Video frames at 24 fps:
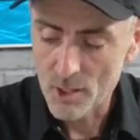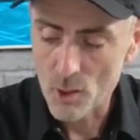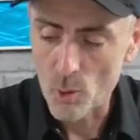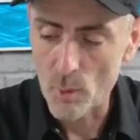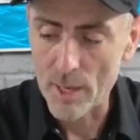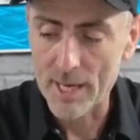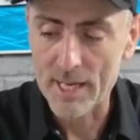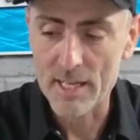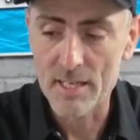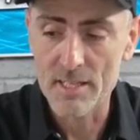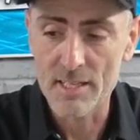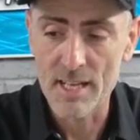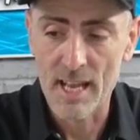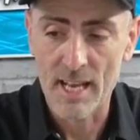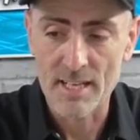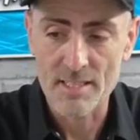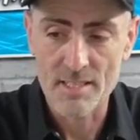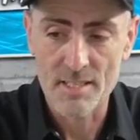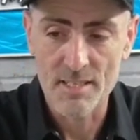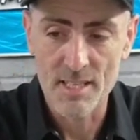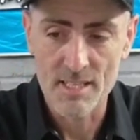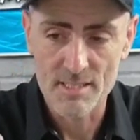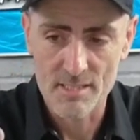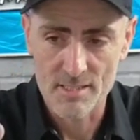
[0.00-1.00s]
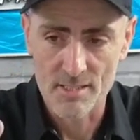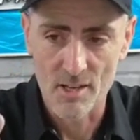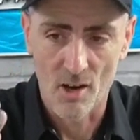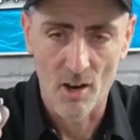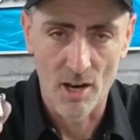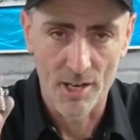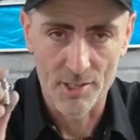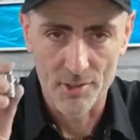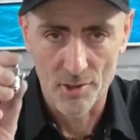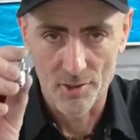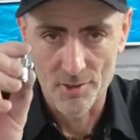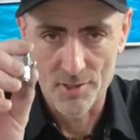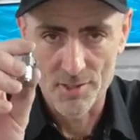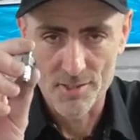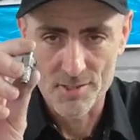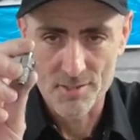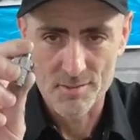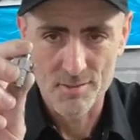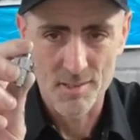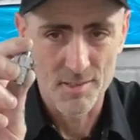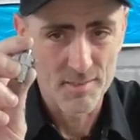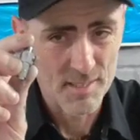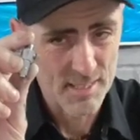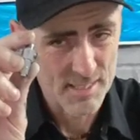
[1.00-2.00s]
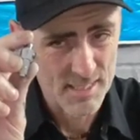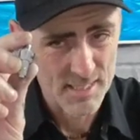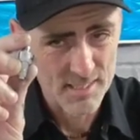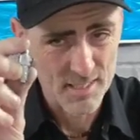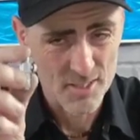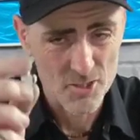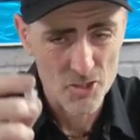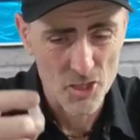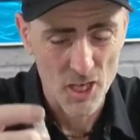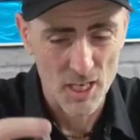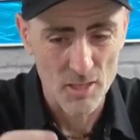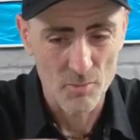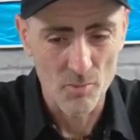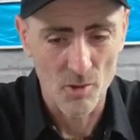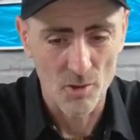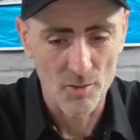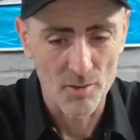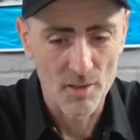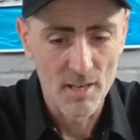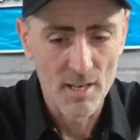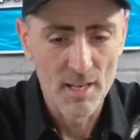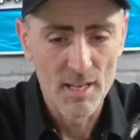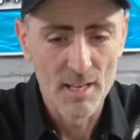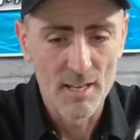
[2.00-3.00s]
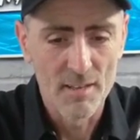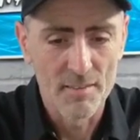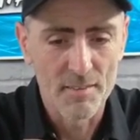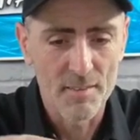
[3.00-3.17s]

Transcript: Quick connect, this died on us, and this is a cheap one.